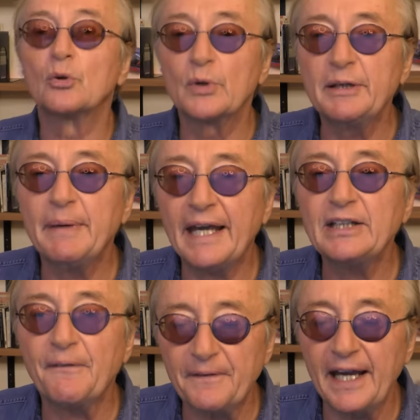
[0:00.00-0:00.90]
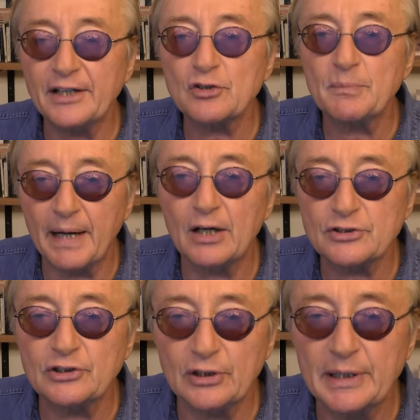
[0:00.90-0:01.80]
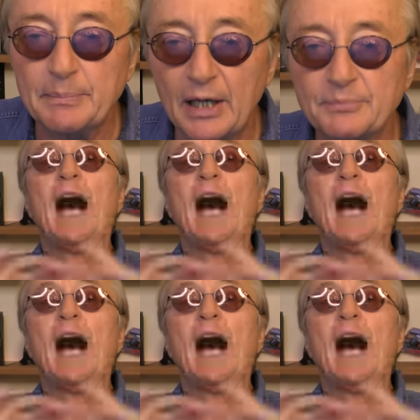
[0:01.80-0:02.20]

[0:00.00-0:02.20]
remanufactured power steering pumps.